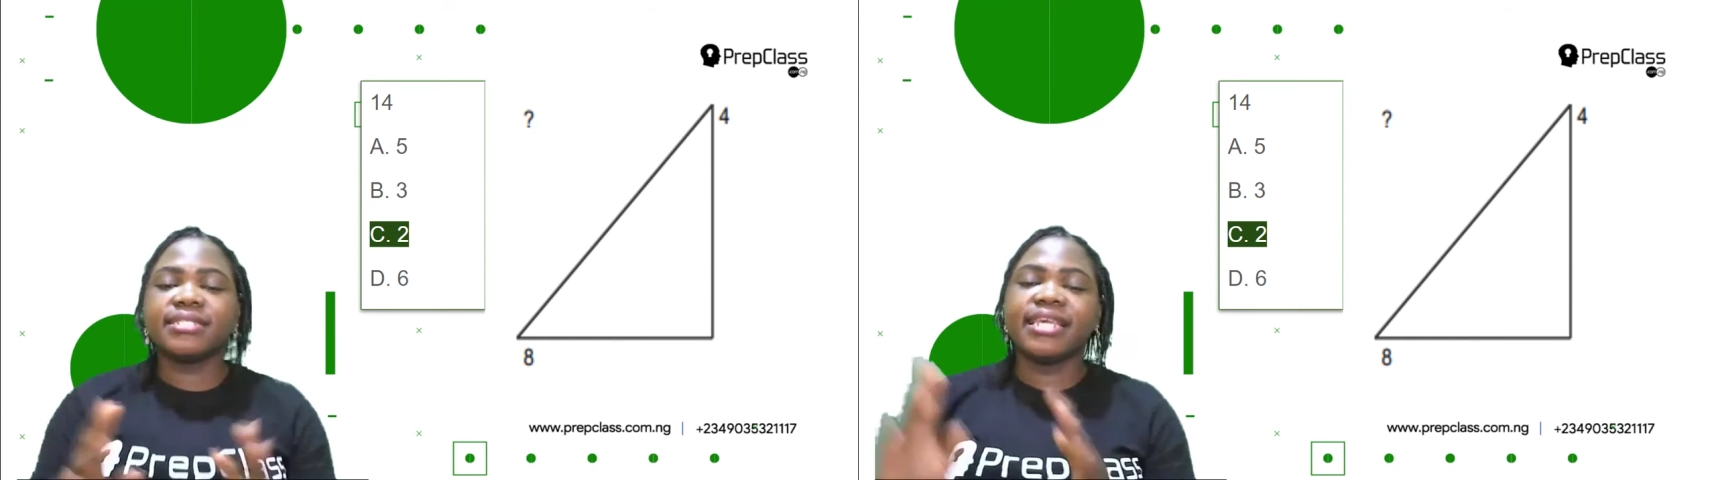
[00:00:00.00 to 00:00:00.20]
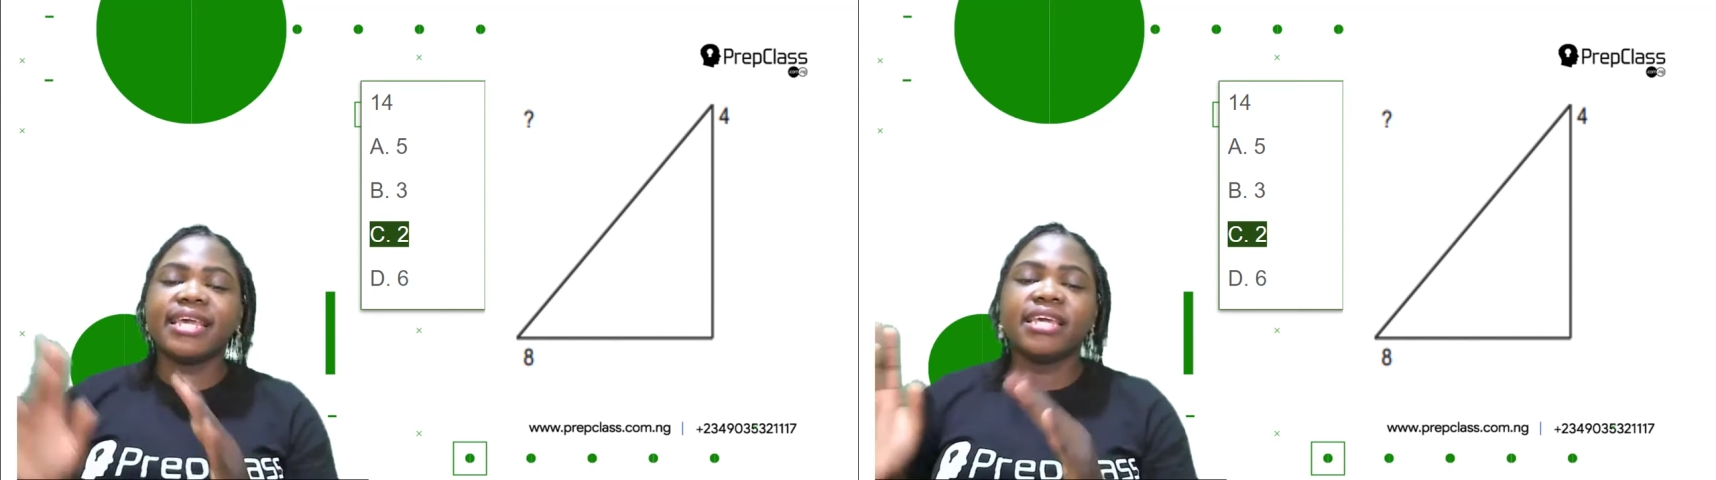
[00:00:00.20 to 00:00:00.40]

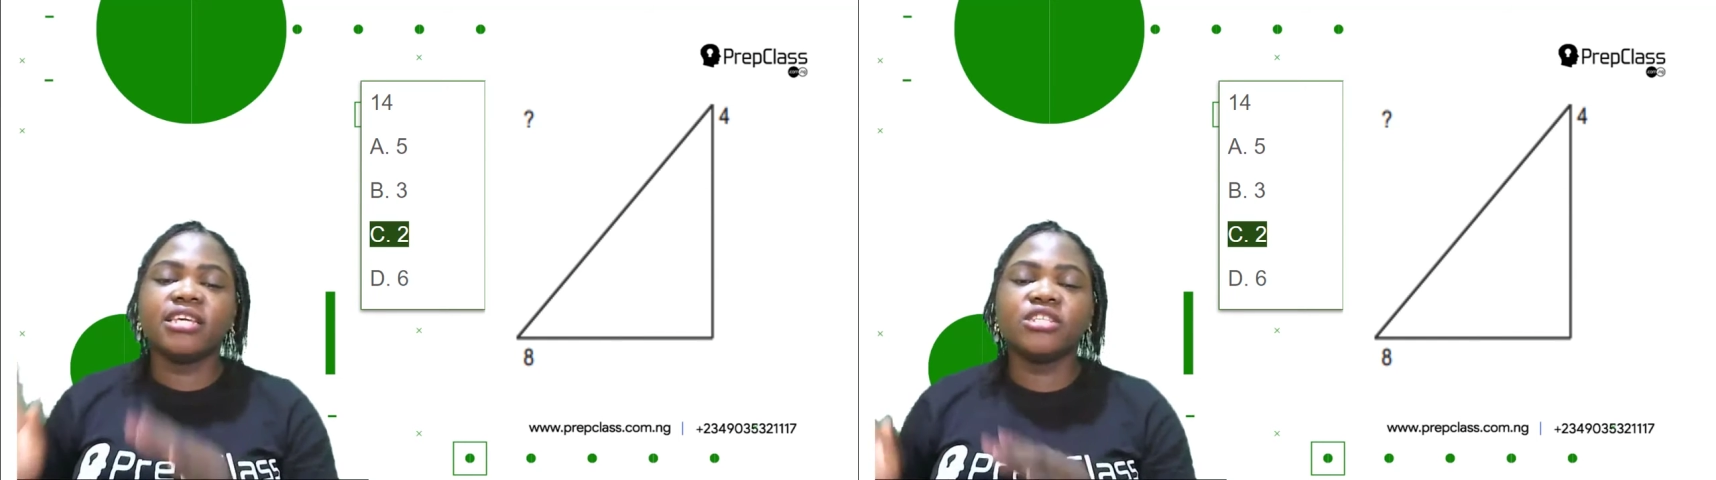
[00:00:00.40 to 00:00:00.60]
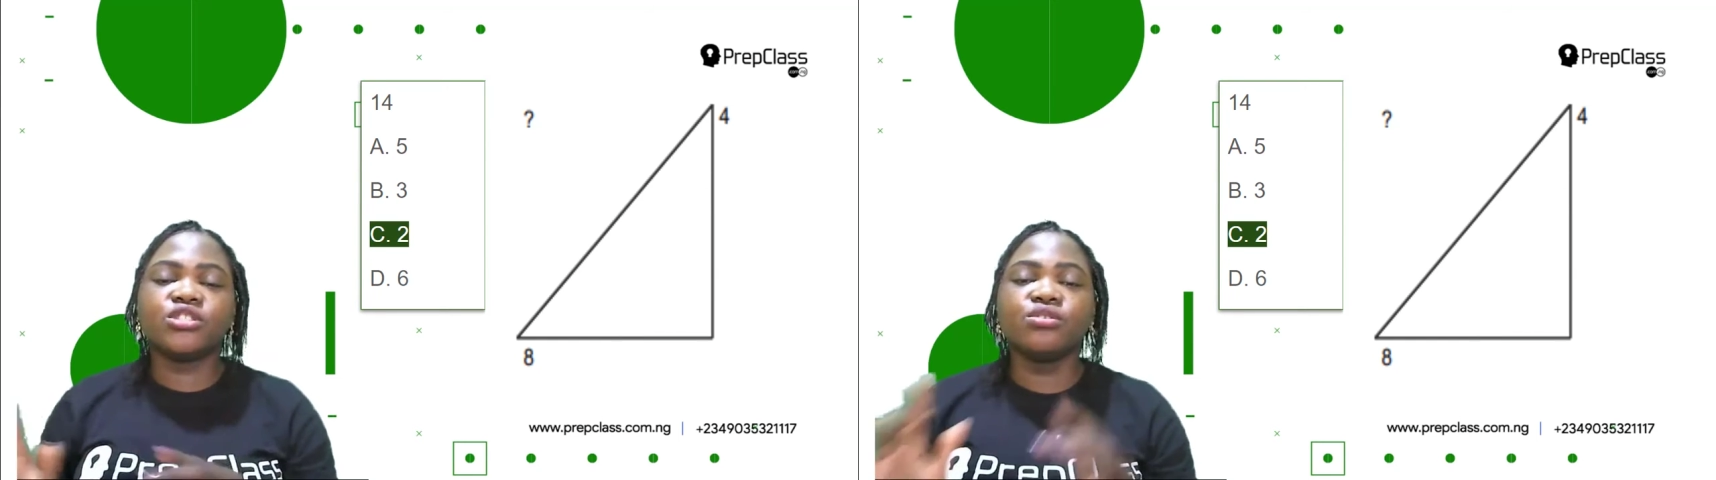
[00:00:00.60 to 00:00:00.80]
C
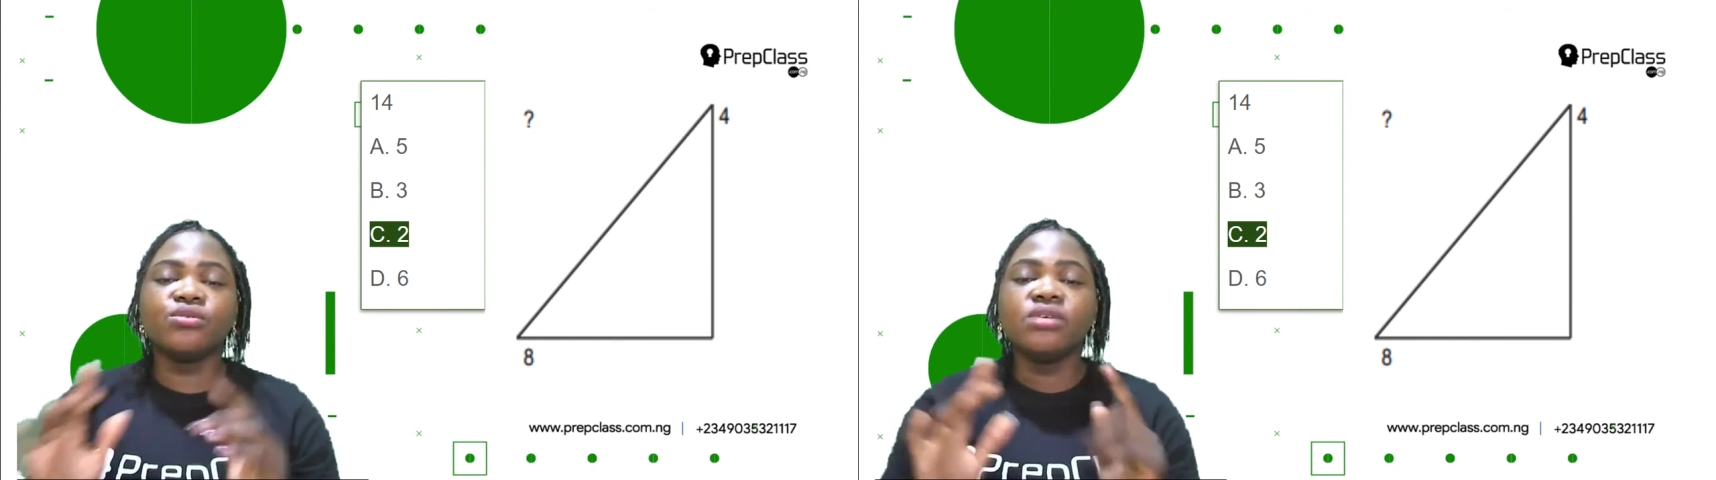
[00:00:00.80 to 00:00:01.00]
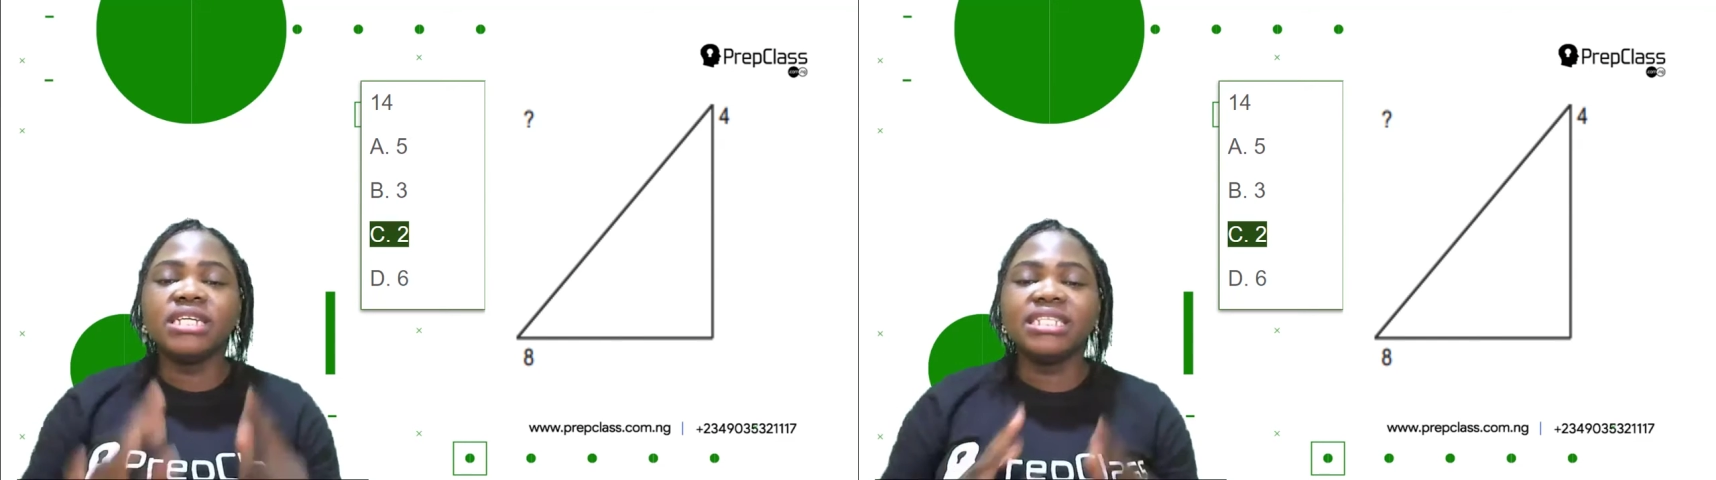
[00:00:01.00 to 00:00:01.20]
is
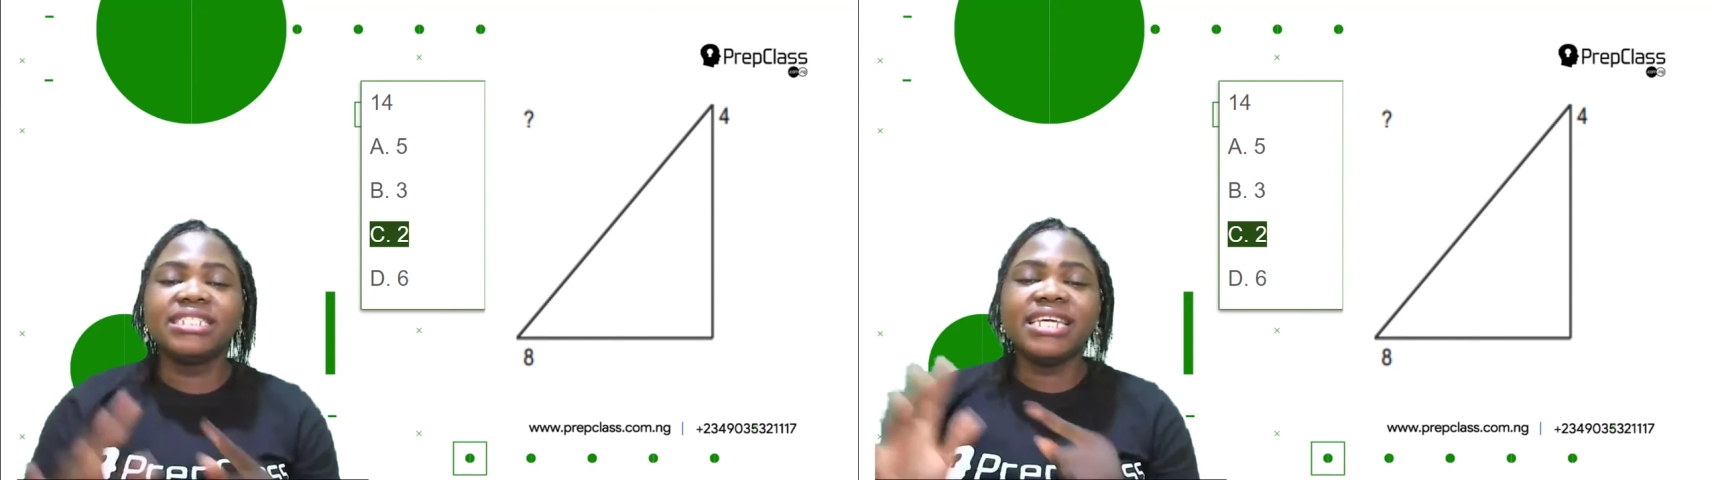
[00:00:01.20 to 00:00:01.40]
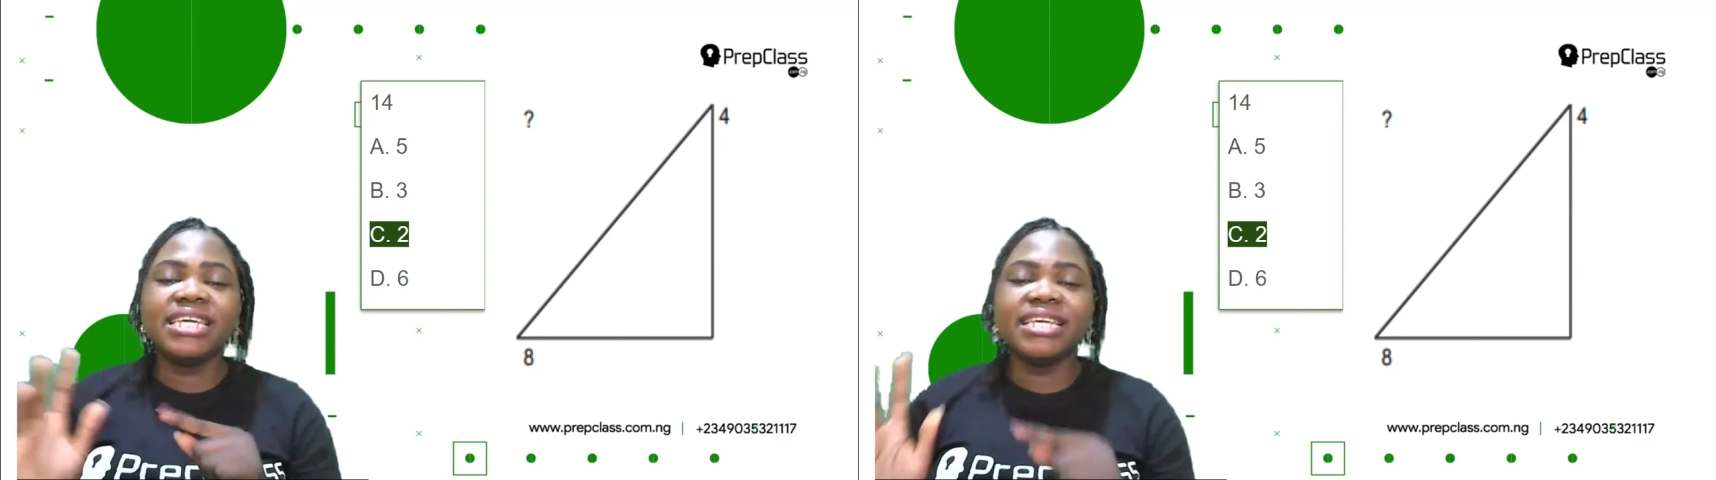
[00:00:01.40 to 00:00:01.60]
2,
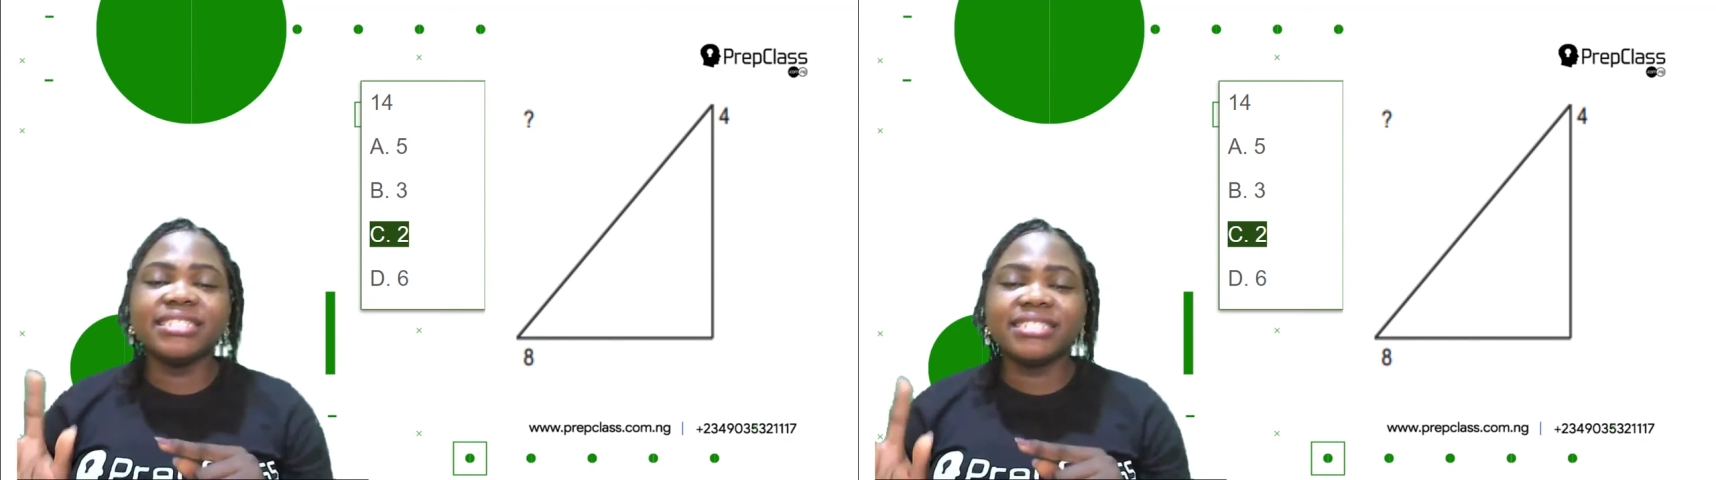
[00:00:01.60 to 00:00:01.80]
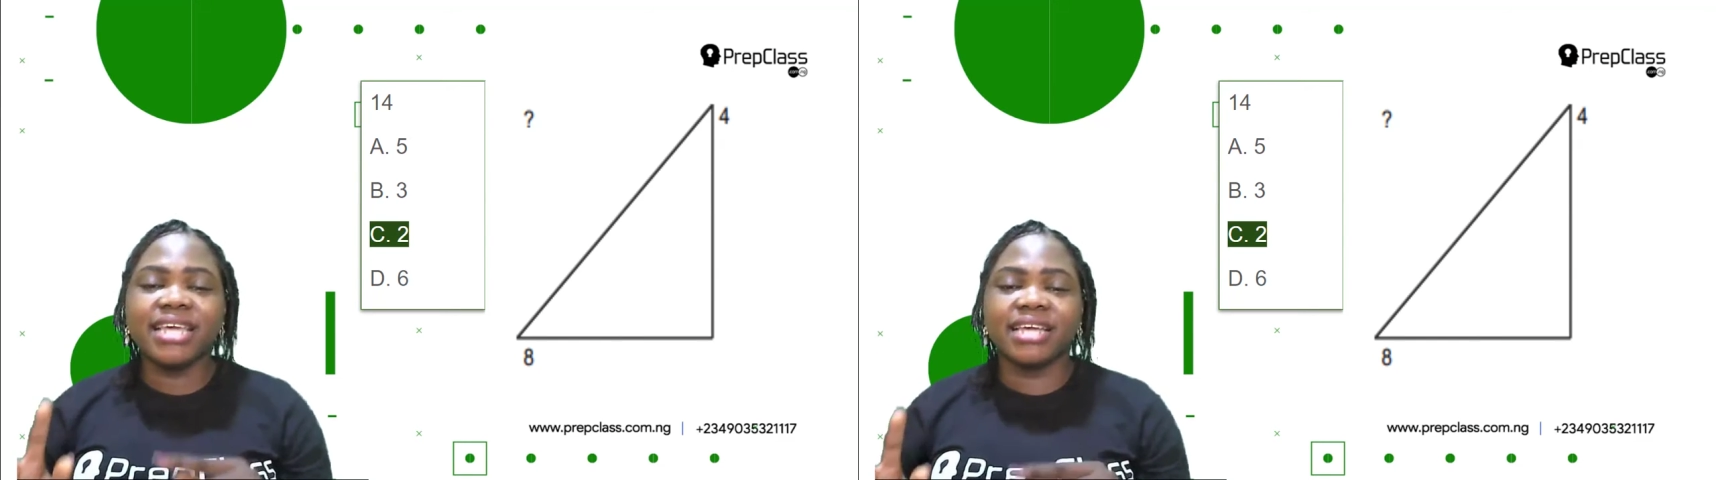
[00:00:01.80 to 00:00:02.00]
D
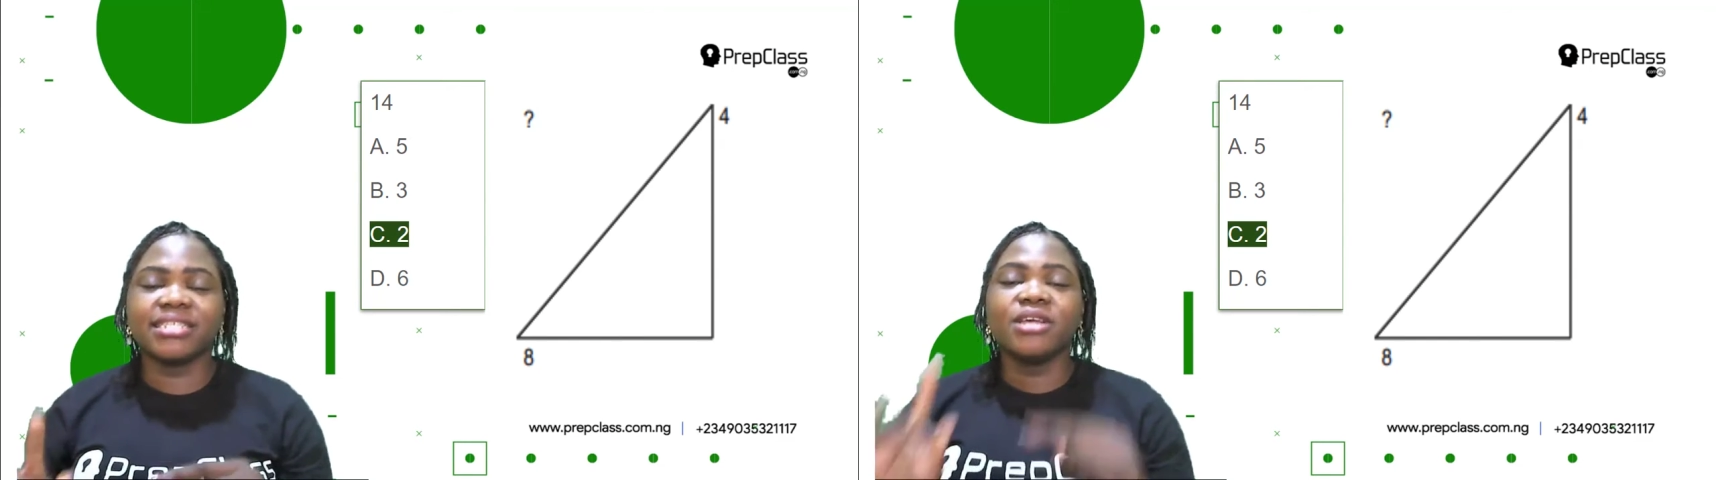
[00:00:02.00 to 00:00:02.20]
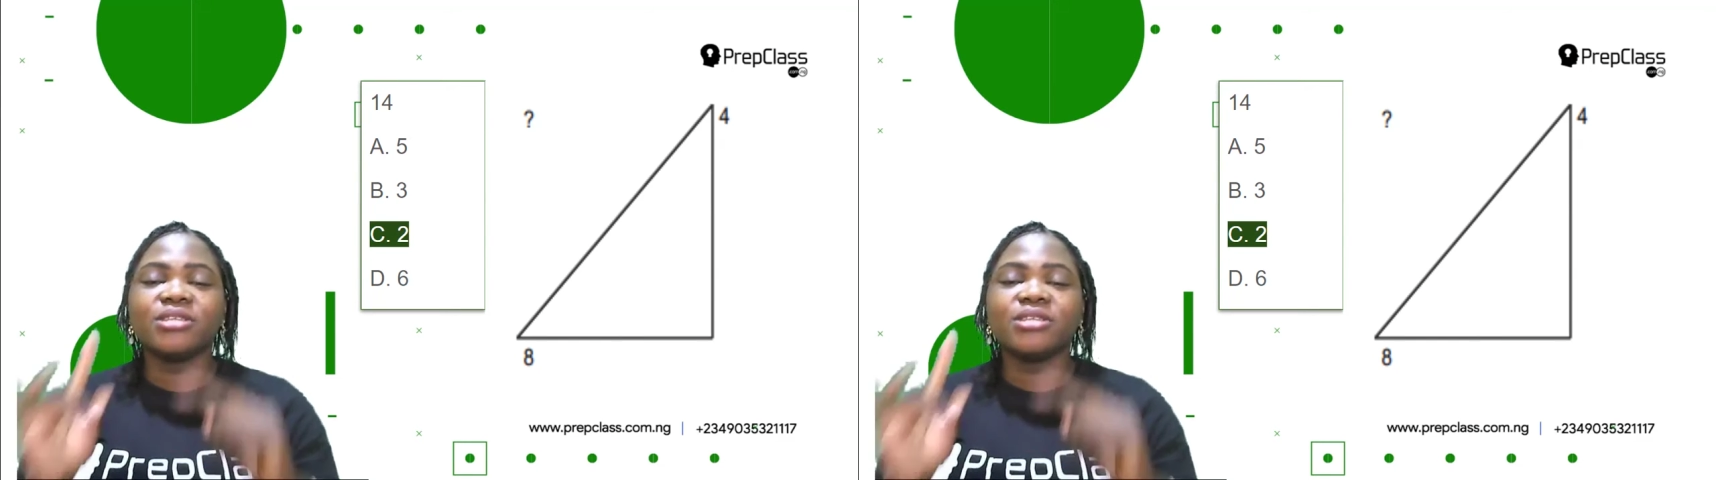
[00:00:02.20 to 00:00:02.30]
is 6.